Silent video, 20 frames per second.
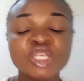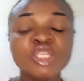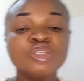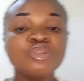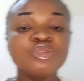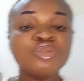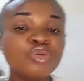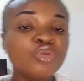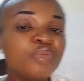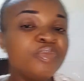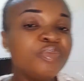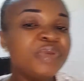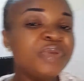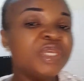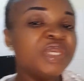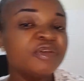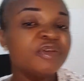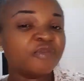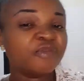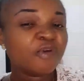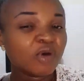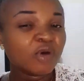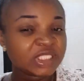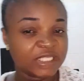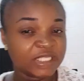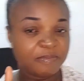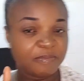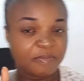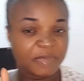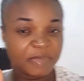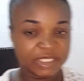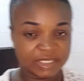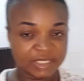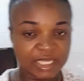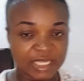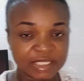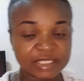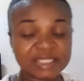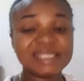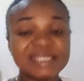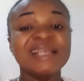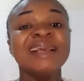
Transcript: should be 40%.